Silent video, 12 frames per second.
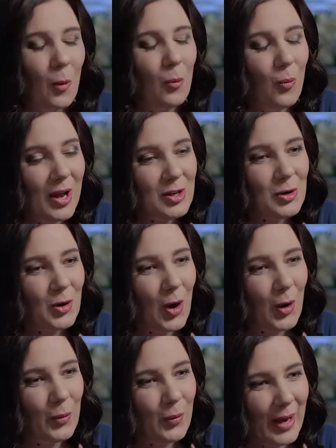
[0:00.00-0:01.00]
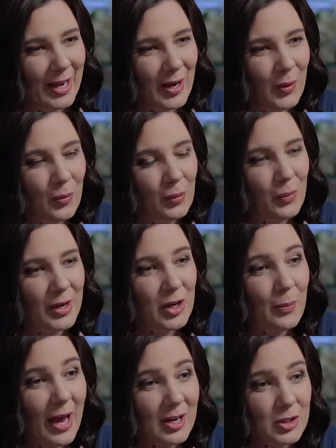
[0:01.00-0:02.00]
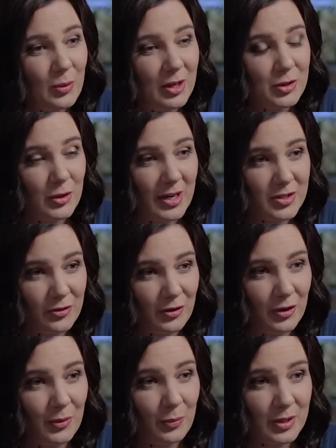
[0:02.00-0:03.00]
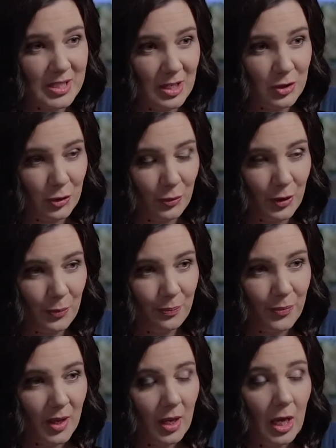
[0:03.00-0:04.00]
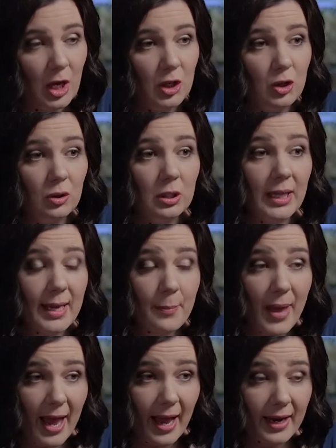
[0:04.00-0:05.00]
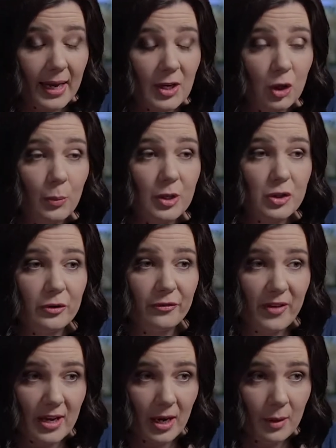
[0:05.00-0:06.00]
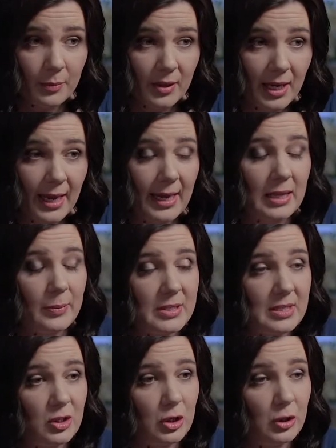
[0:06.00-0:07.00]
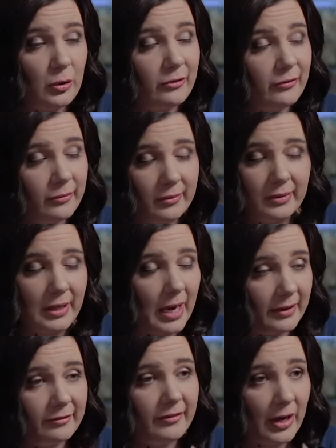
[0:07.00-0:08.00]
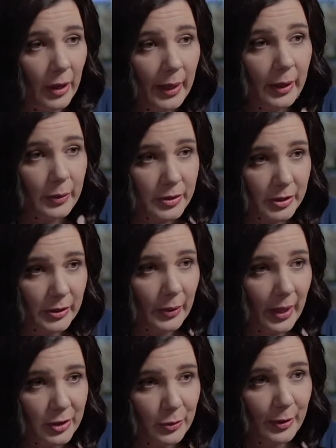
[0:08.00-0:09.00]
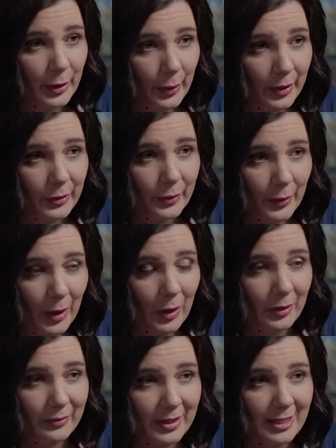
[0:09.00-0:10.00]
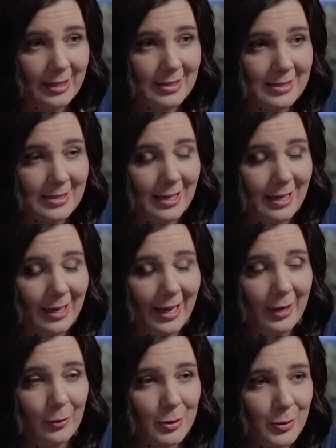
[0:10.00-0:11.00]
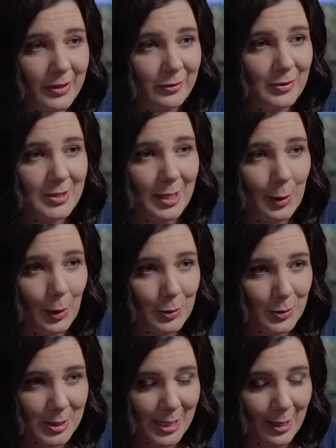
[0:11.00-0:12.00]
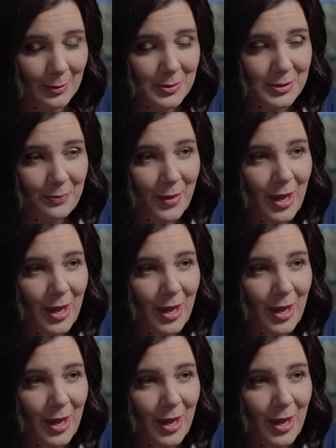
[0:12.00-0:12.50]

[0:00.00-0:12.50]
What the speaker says: When you're all ready, we'll bring you back to our transfer and procedure room. You'll lay back and you'll put your feet up in the position you've gotten very used to as you've been going through all of these egg retrievals and ultrasounds,